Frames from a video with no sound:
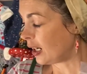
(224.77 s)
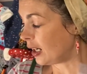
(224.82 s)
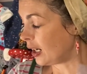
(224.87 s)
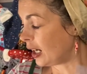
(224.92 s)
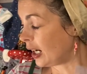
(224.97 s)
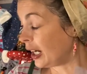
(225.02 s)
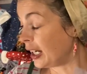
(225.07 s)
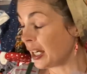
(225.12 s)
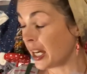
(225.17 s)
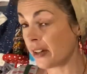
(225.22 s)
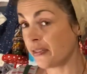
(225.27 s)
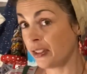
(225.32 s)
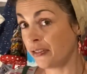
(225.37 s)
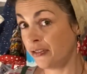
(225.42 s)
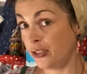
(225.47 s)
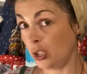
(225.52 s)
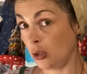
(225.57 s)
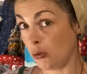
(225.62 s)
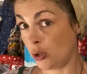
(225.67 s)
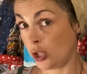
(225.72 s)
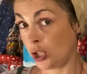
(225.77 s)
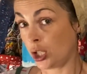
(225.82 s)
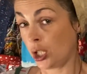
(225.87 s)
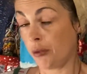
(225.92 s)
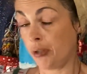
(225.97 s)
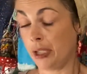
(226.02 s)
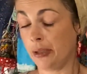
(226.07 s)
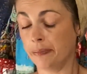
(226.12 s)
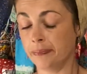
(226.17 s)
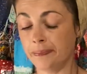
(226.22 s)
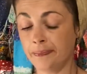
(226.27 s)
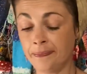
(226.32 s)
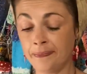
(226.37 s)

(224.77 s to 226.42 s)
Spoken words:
I have a few to show you